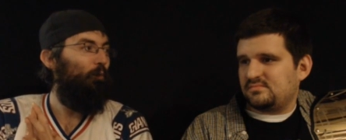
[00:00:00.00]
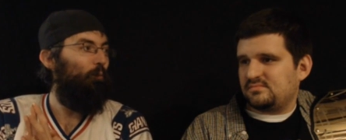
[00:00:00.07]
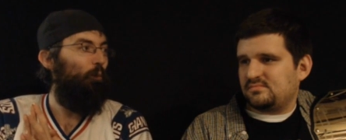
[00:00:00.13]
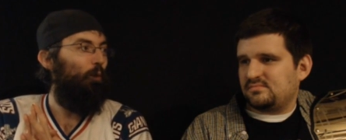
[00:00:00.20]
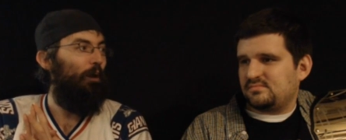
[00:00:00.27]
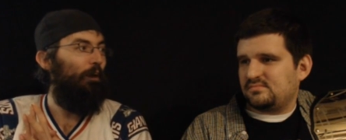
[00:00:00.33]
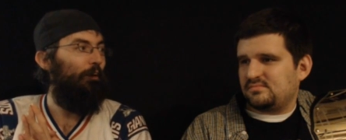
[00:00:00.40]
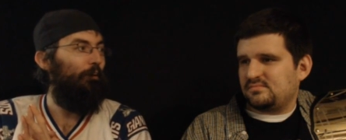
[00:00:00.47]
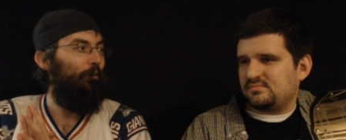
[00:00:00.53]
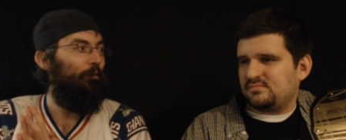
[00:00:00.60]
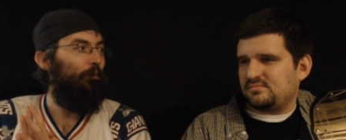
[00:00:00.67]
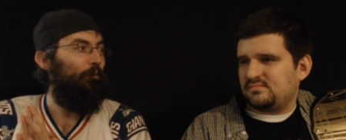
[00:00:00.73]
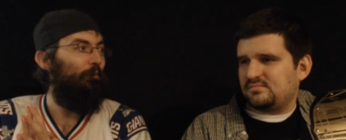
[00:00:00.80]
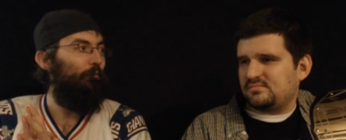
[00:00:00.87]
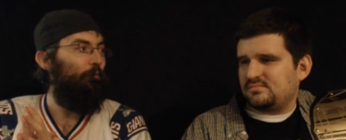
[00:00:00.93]

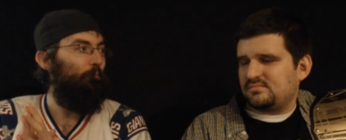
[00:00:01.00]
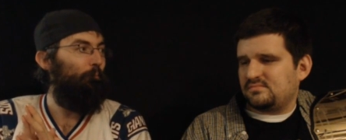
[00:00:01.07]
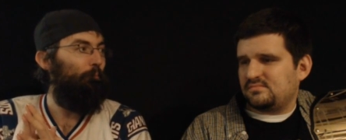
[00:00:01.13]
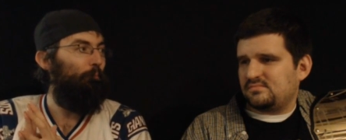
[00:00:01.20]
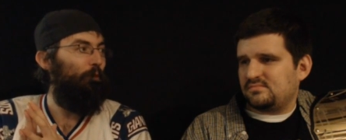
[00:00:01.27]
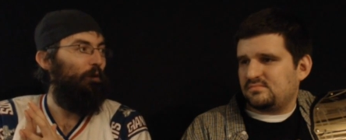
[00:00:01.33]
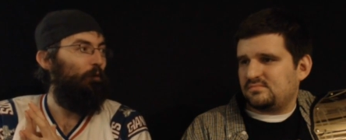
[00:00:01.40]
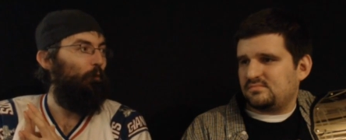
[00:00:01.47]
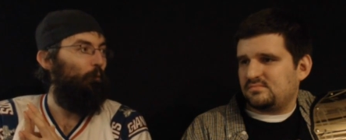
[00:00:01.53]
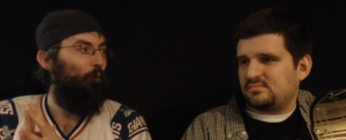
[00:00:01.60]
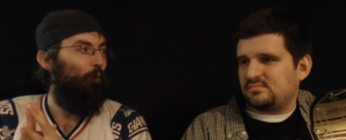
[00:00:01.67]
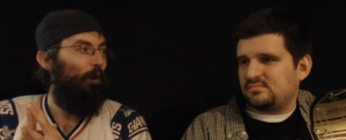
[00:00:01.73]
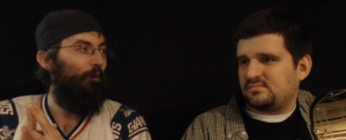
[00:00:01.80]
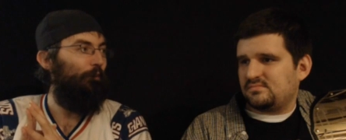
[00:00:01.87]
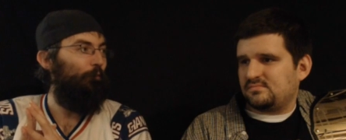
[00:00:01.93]
Speaker 1: when
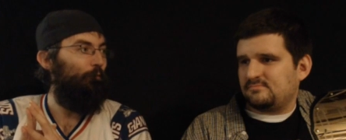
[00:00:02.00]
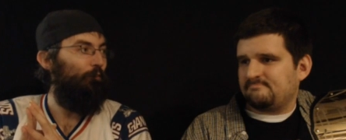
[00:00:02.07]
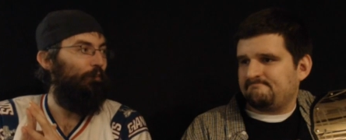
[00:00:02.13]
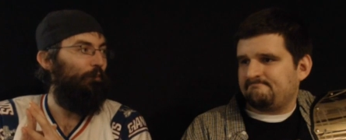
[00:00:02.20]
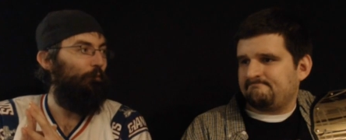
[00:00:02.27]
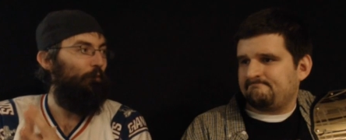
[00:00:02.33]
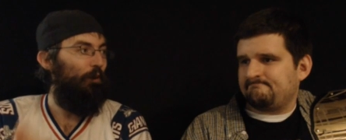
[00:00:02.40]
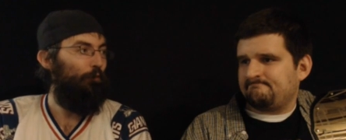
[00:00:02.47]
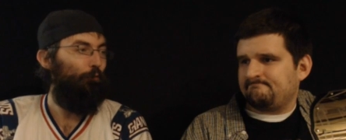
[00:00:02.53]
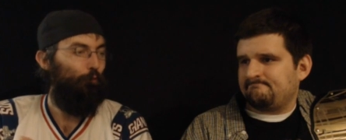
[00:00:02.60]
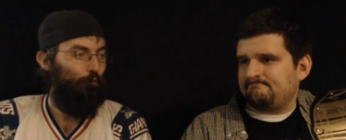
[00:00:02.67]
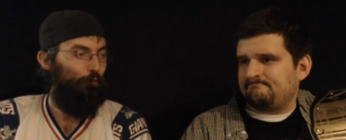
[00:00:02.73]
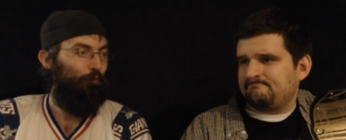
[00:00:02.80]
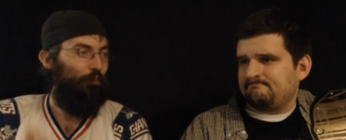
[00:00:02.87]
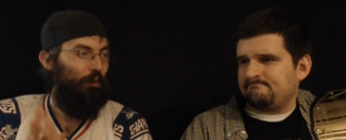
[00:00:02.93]
when the
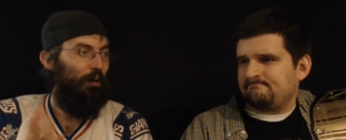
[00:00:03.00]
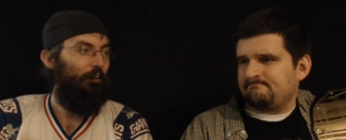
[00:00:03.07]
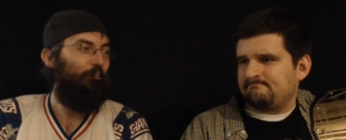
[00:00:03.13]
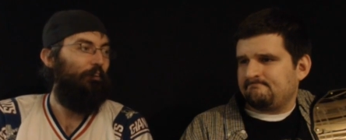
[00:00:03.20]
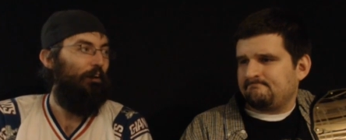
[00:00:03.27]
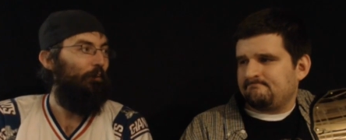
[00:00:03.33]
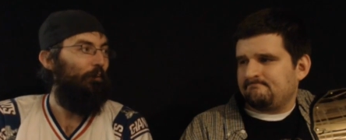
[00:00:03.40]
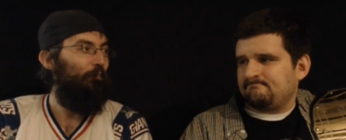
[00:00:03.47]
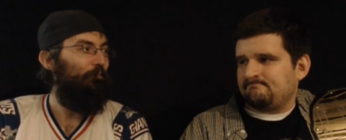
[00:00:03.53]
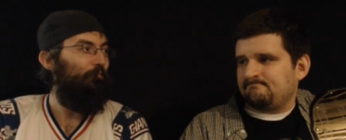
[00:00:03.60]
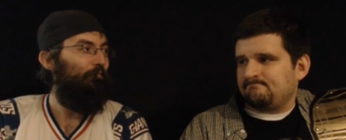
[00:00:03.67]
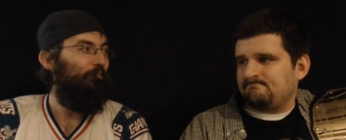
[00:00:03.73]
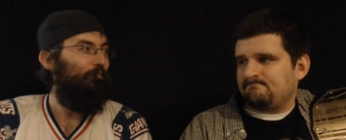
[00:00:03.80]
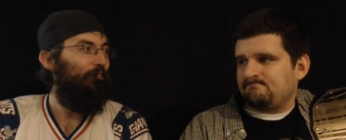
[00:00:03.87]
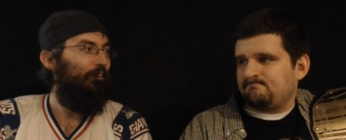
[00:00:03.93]
wrestlers are knocked out.
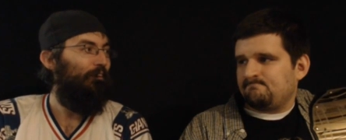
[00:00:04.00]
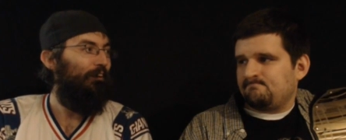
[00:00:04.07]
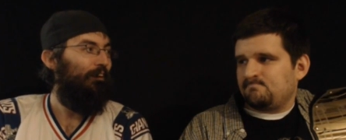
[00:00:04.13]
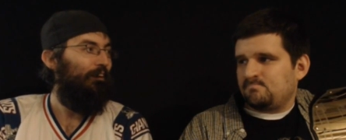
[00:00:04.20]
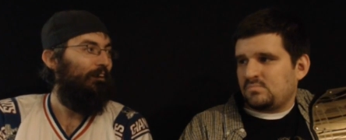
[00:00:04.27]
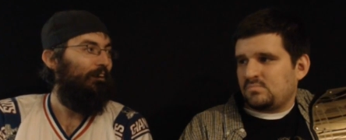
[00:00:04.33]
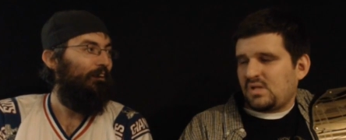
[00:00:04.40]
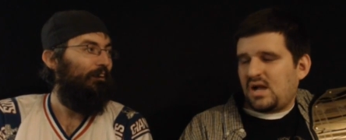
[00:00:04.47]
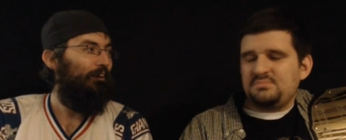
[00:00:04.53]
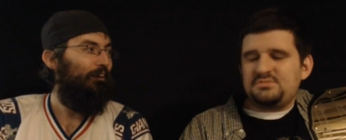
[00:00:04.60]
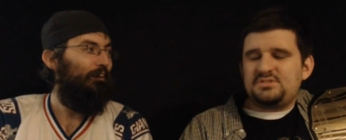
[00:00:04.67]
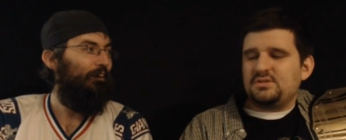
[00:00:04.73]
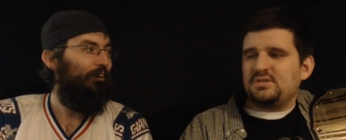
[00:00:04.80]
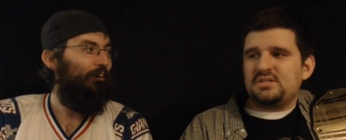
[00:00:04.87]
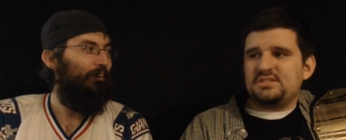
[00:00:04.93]
Speaker 2: I'm
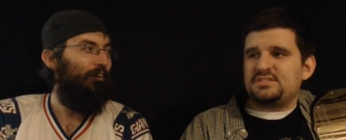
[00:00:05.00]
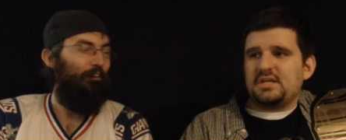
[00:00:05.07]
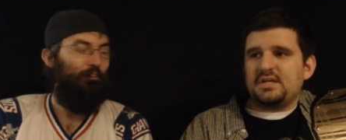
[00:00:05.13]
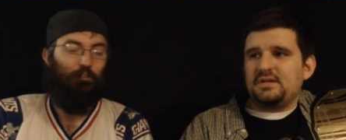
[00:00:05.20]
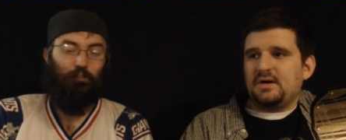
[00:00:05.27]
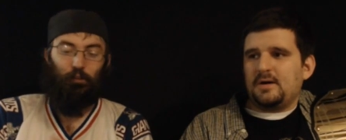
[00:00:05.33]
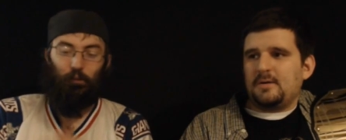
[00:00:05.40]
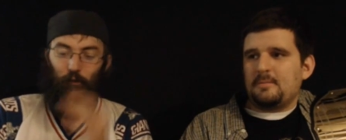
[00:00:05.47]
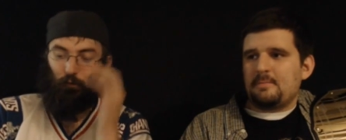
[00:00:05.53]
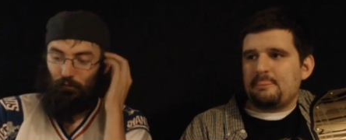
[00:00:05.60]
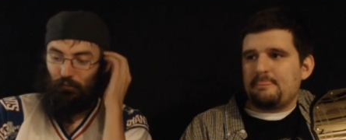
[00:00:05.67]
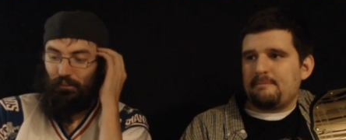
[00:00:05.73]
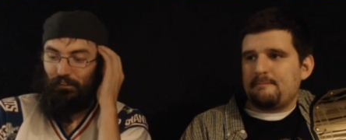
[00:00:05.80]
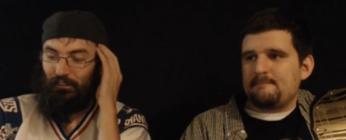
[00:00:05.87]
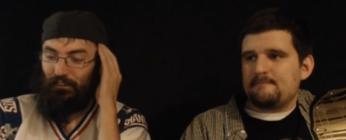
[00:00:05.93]
still gonna like, say no. so.
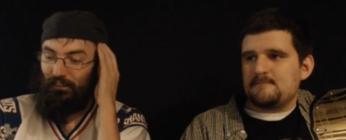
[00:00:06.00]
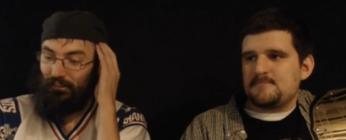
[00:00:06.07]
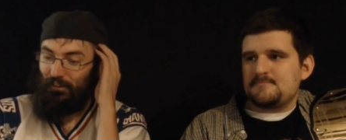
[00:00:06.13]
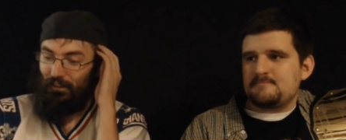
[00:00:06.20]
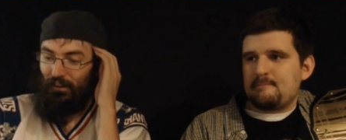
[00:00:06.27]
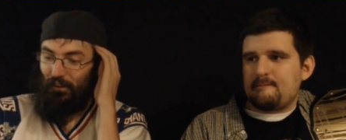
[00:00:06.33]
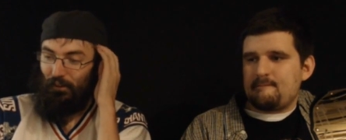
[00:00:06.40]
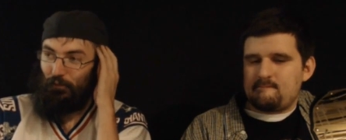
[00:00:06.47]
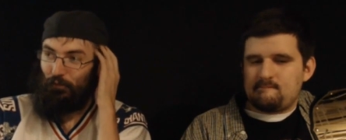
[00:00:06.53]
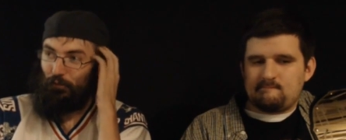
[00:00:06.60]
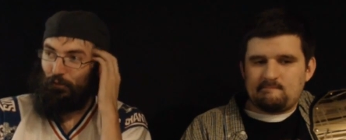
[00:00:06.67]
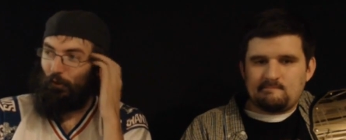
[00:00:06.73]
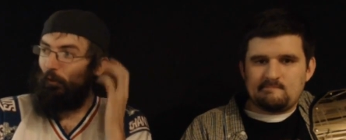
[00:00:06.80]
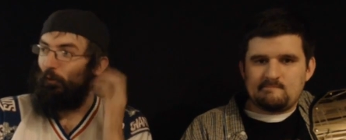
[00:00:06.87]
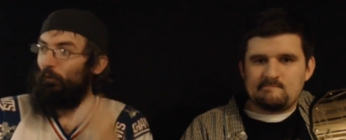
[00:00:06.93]

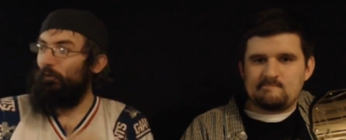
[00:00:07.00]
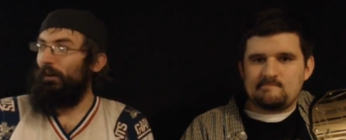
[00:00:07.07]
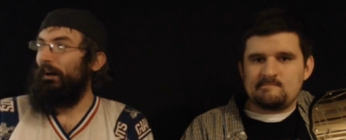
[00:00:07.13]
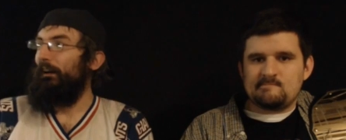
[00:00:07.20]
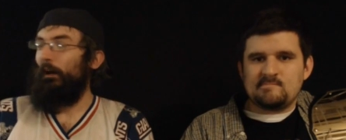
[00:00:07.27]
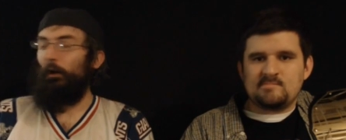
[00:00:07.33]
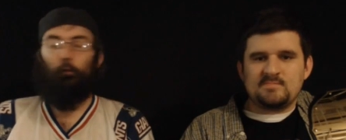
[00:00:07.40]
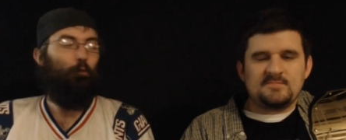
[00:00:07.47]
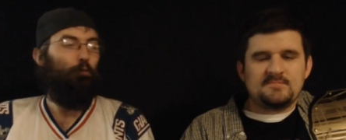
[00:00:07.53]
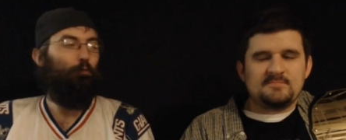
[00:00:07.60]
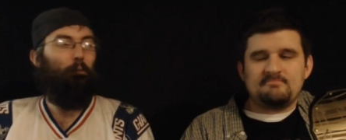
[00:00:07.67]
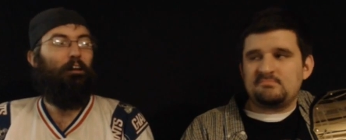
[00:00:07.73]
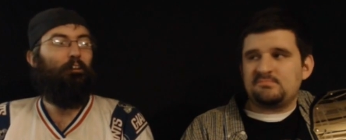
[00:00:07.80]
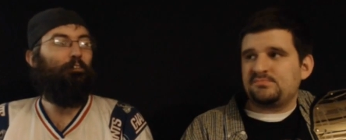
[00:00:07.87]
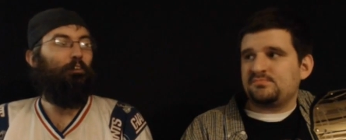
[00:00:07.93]
Speaker 1: So it was
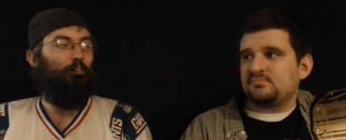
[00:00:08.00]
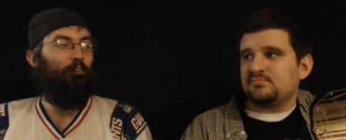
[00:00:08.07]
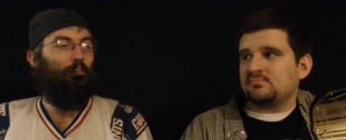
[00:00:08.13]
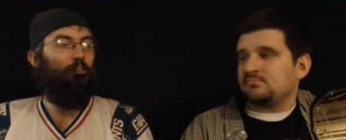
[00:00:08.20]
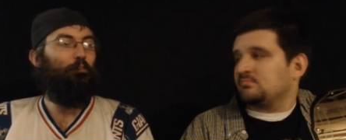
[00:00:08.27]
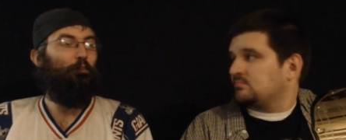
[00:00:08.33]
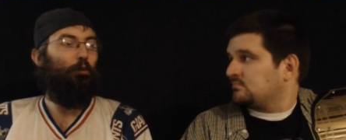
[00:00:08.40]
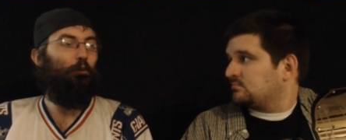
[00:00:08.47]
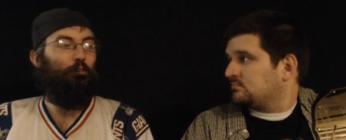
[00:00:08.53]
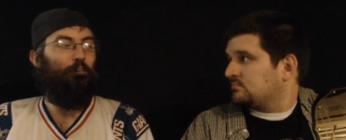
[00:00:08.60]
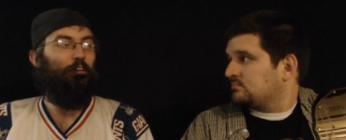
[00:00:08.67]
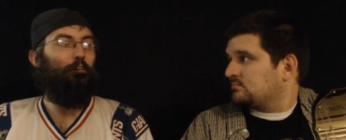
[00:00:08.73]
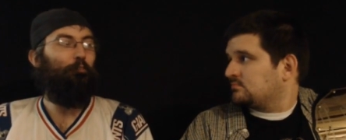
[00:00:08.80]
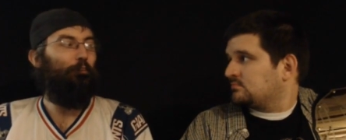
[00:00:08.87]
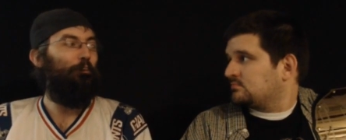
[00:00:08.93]
basically two
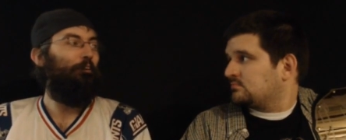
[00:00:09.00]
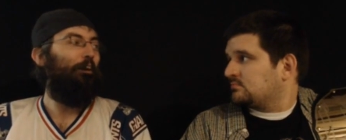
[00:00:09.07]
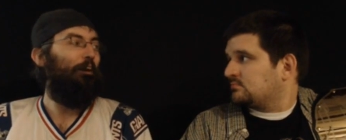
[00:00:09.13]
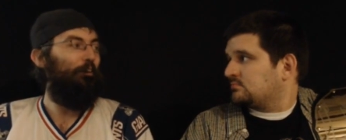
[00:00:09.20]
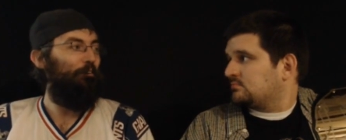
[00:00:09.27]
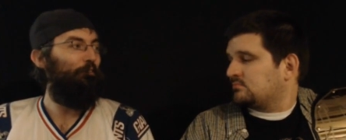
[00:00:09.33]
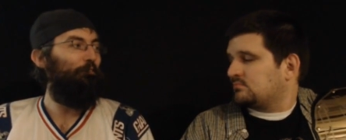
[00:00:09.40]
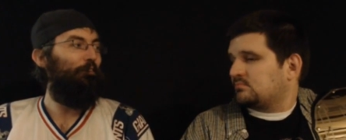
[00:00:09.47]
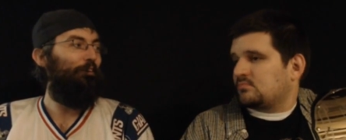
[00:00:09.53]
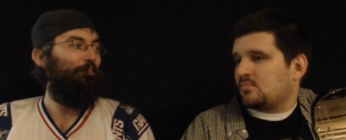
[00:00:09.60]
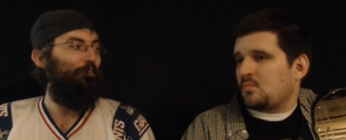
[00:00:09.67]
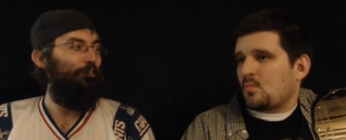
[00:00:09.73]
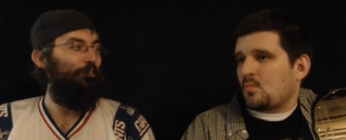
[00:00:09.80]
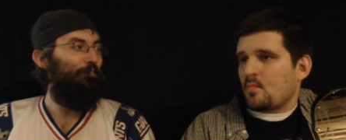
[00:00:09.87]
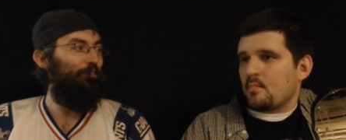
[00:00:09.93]
different
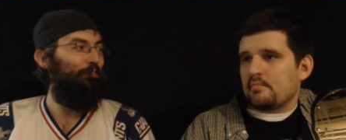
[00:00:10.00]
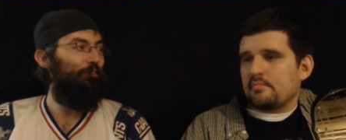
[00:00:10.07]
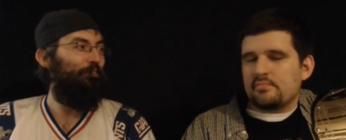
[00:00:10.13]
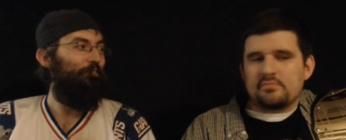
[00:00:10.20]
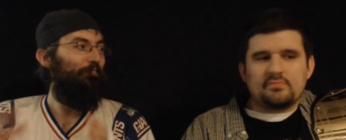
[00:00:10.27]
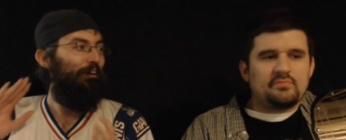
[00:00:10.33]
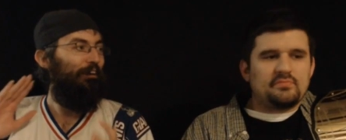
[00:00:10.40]
controversies